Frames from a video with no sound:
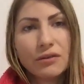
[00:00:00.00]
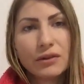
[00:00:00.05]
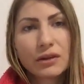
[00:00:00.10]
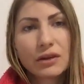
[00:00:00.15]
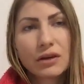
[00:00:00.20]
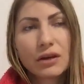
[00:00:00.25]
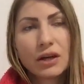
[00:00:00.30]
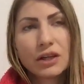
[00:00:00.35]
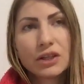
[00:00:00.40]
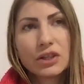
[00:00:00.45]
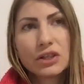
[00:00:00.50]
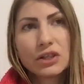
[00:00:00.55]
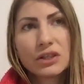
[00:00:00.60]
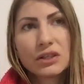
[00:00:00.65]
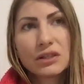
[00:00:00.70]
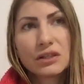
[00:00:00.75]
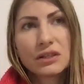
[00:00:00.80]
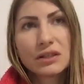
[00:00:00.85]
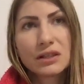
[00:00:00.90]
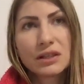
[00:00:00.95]
and
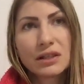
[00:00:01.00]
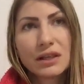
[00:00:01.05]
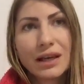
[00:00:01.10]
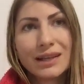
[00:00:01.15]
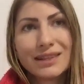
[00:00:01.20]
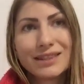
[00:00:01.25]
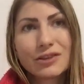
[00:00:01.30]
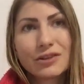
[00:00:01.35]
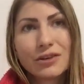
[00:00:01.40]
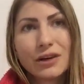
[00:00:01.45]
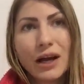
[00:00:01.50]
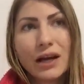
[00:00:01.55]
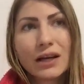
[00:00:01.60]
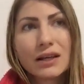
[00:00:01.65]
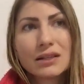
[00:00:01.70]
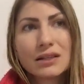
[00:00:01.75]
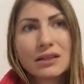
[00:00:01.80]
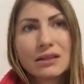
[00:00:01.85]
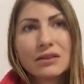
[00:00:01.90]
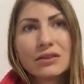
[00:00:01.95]
consciousness
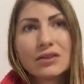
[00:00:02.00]
attracts an